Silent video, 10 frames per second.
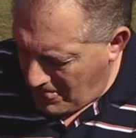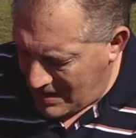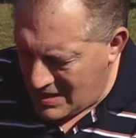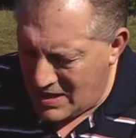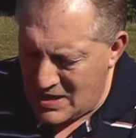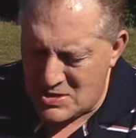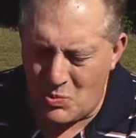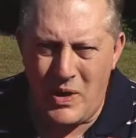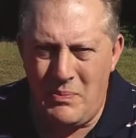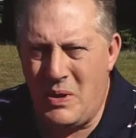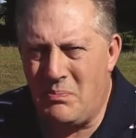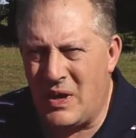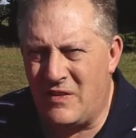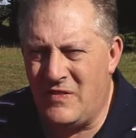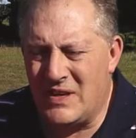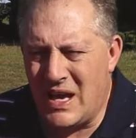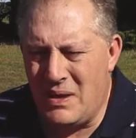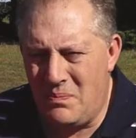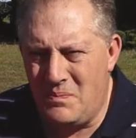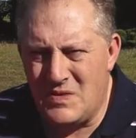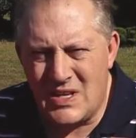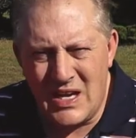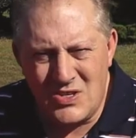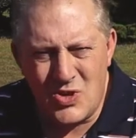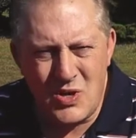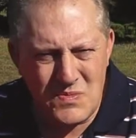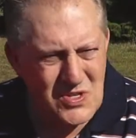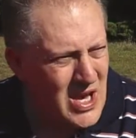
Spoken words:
It's a wee bit big for day trips.